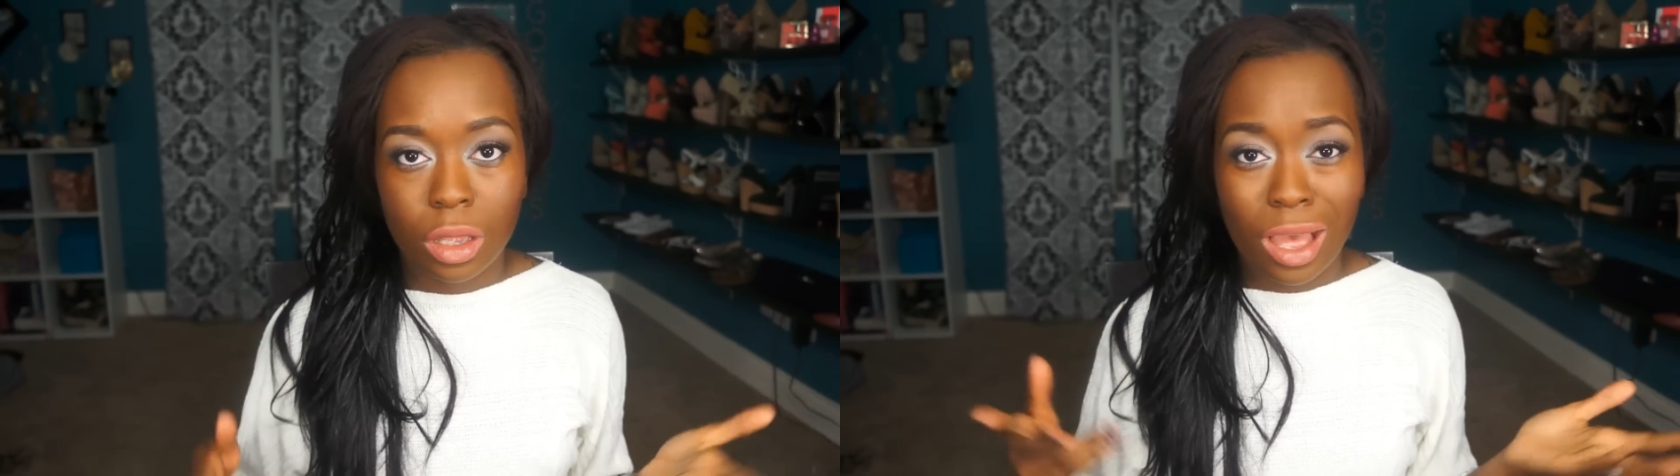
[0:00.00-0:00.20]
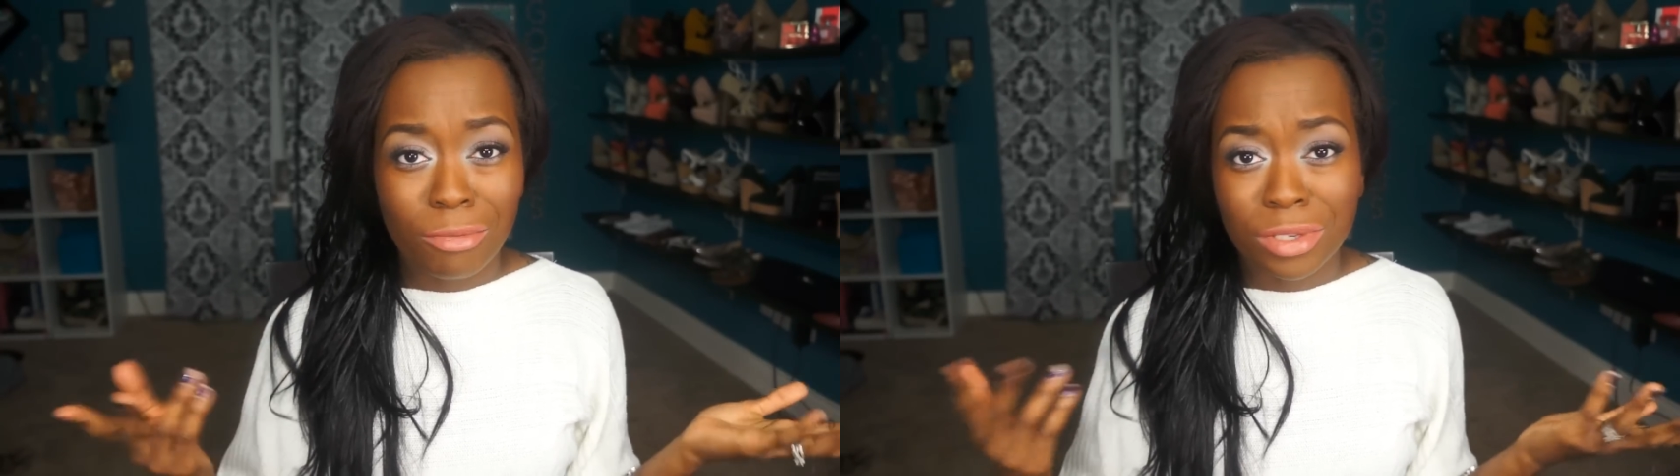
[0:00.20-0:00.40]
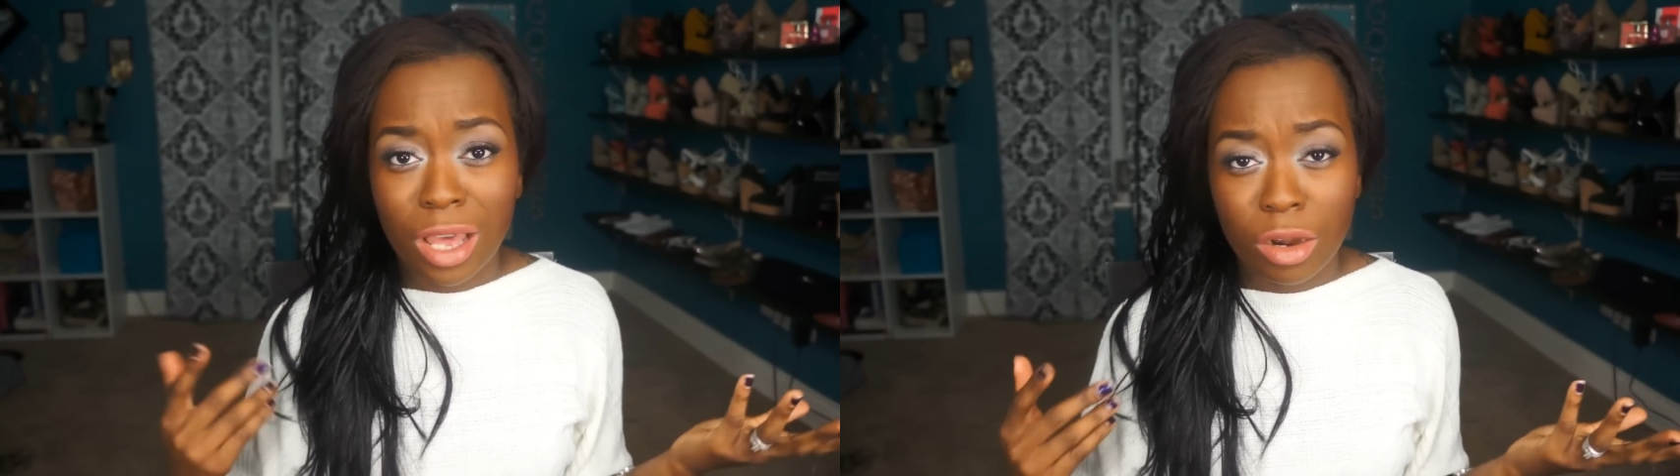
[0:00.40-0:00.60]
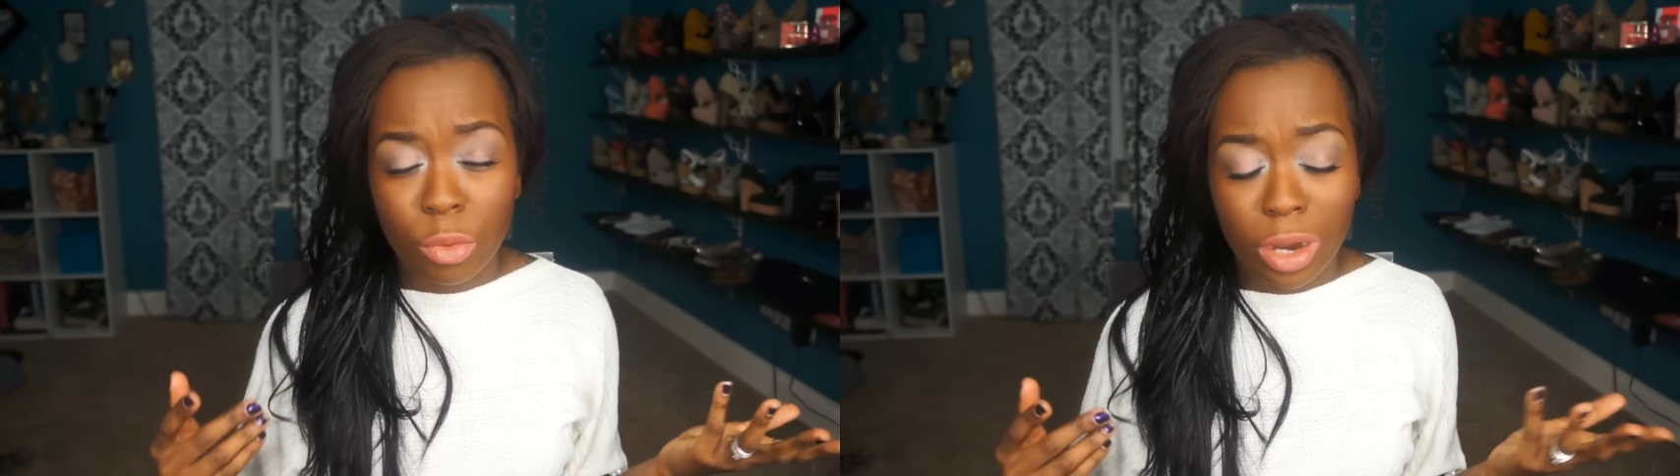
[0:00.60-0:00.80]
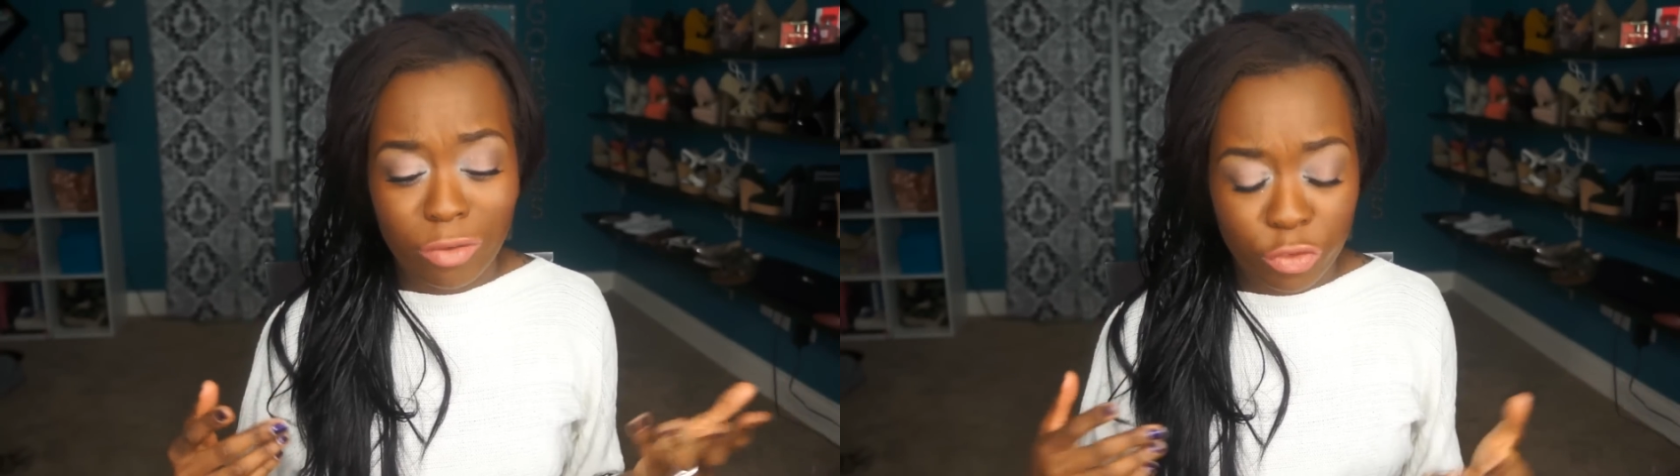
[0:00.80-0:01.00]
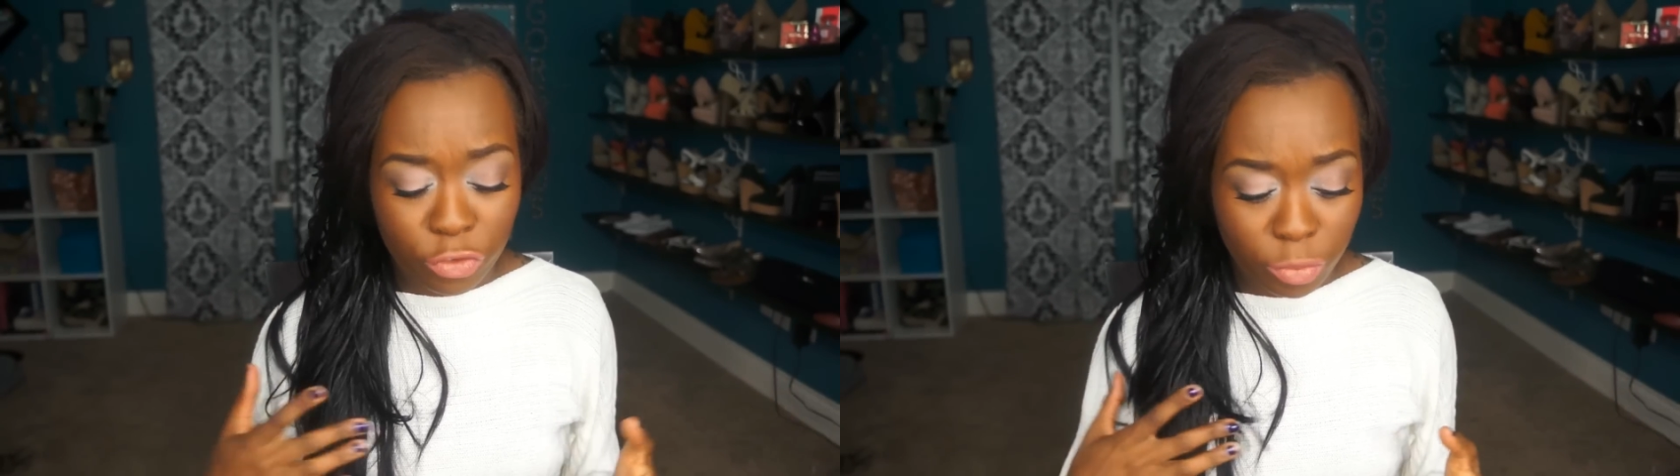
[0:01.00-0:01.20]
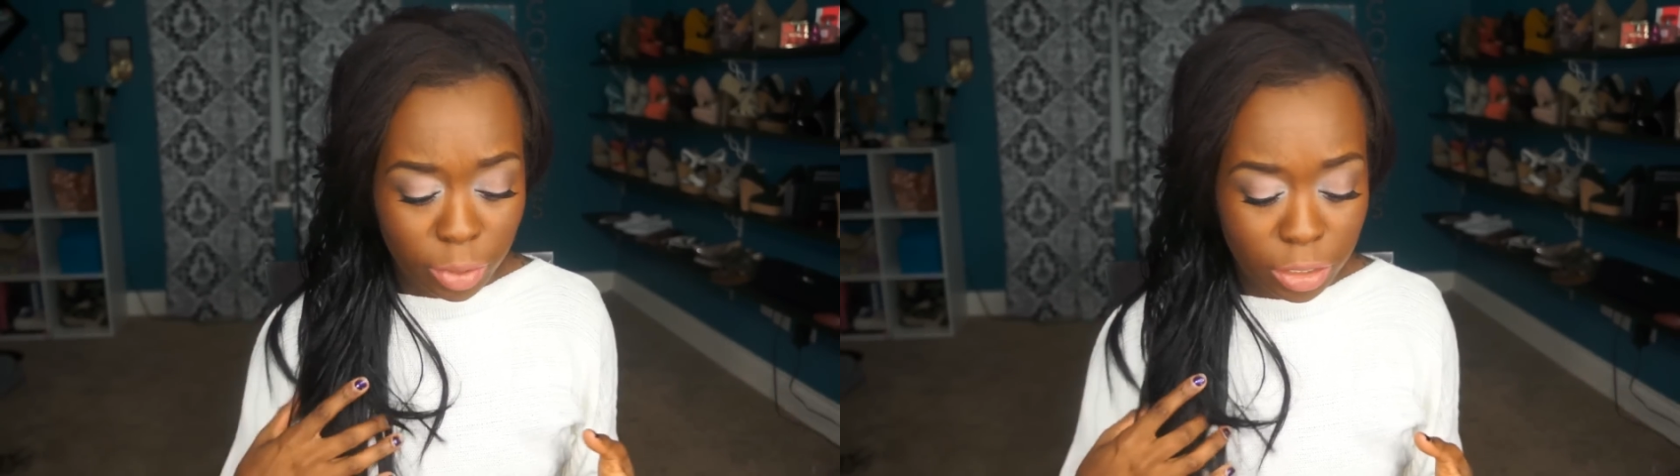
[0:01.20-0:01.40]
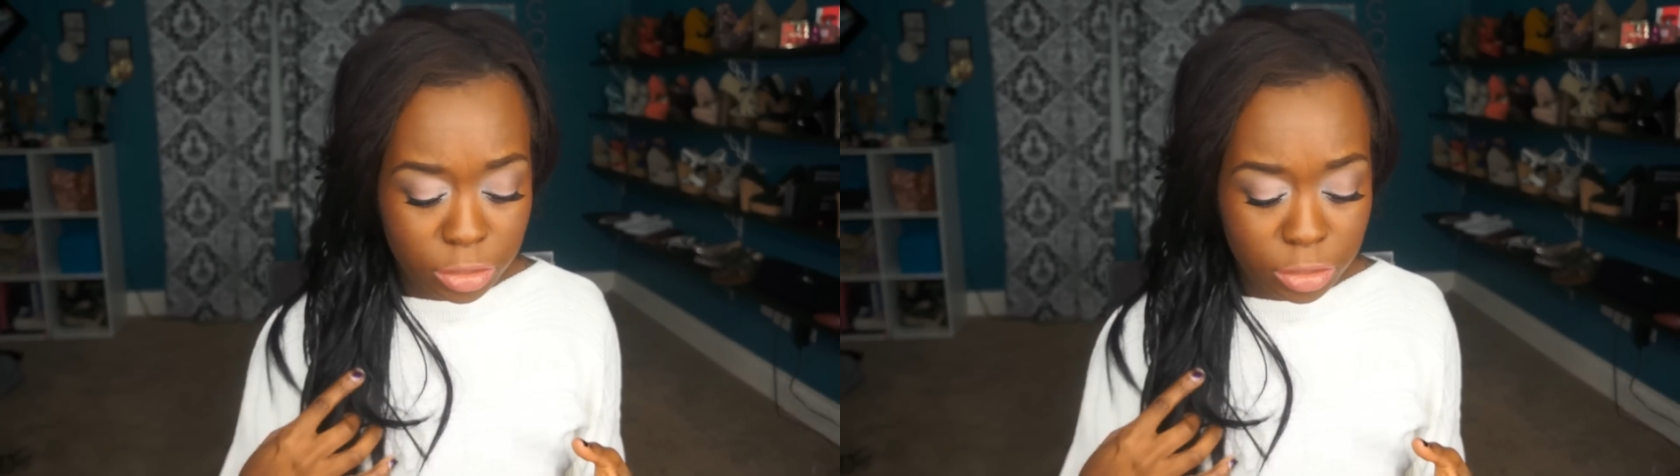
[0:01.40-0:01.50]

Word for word: it was kind of whatever for me.